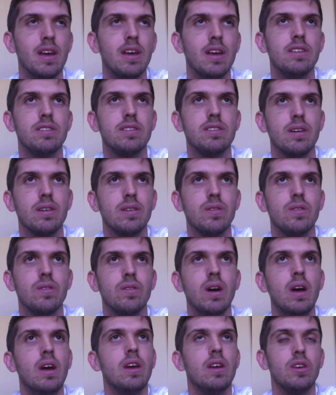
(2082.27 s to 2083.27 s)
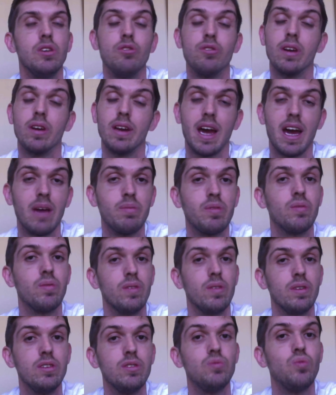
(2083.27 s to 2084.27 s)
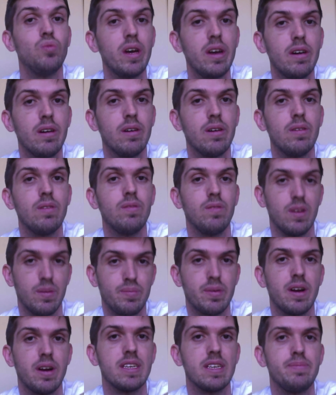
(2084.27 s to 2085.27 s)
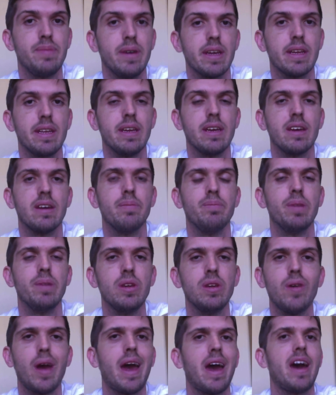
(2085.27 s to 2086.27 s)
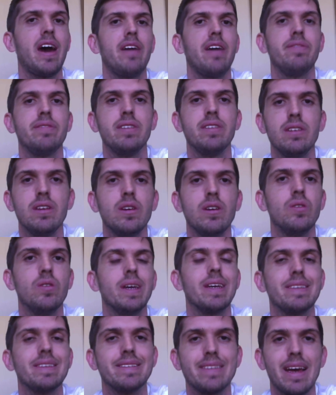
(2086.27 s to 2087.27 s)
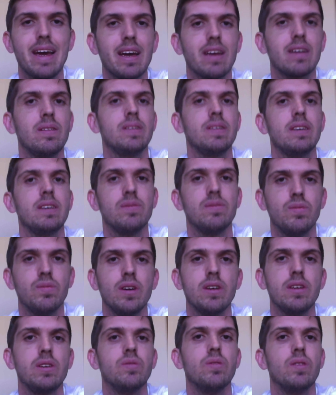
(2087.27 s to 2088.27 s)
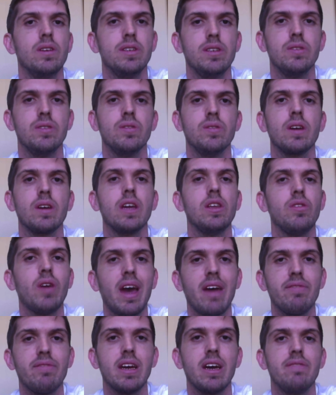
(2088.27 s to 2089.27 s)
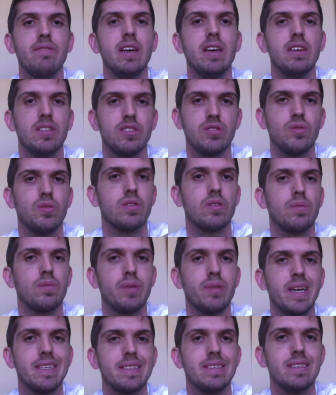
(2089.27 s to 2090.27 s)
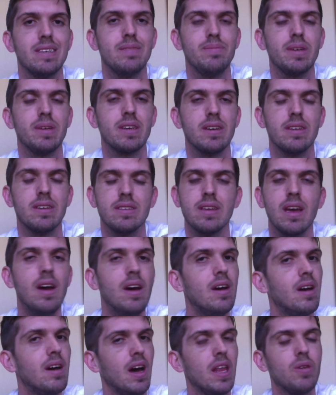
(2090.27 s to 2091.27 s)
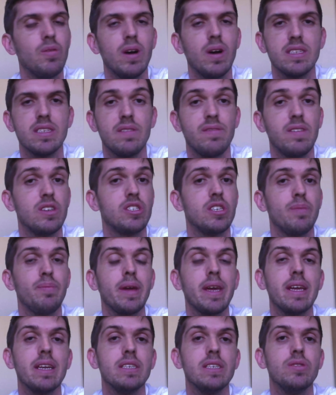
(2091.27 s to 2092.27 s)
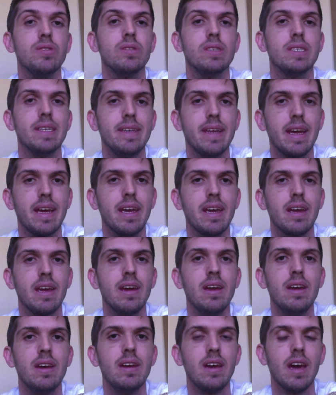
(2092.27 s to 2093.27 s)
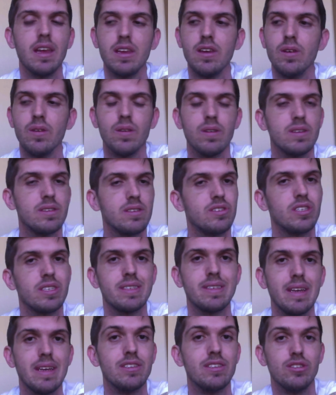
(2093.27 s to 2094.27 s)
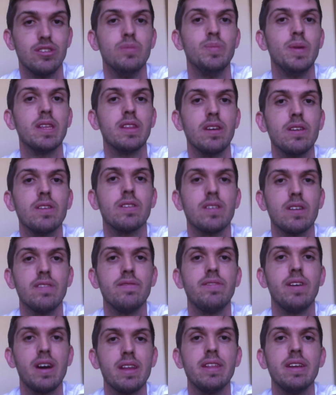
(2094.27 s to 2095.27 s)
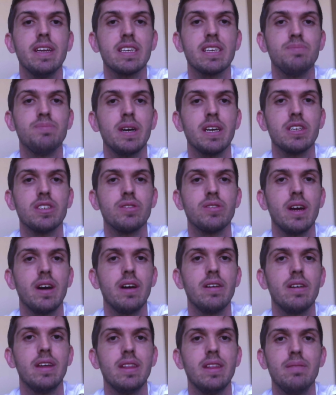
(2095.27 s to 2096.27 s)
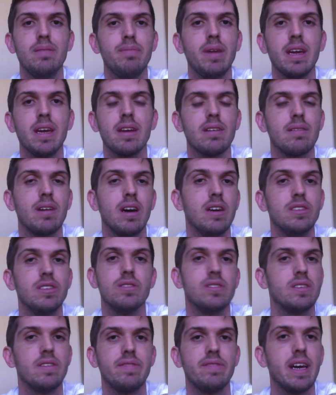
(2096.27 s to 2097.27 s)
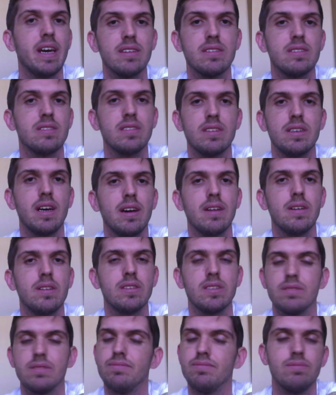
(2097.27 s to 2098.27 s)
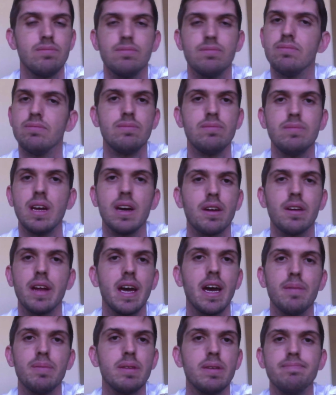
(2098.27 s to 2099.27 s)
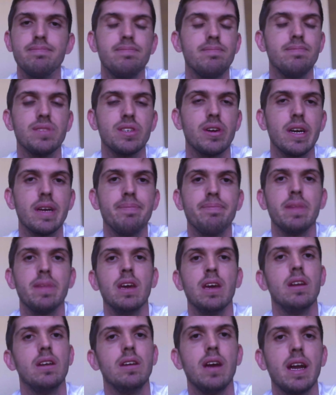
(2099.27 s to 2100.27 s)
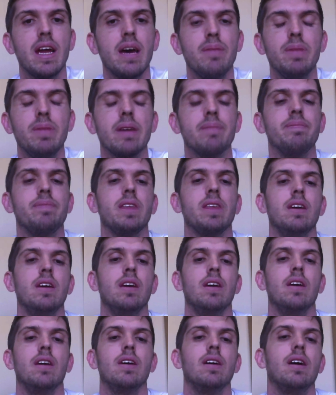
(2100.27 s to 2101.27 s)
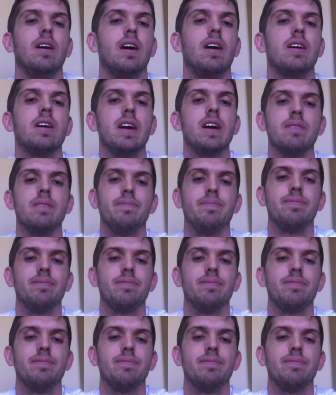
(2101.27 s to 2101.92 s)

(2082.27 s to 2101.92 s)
So you can absolutely do well with prospecting, but you have to know exactly what you are doing. And you have to have that historical precedent, because otherwise, if you're jumping into it today and you're just assuming that you're going to find the next Mike Trout and then make hundreds of thousands of dollars, not going to happen. Sorry, not happening. All right,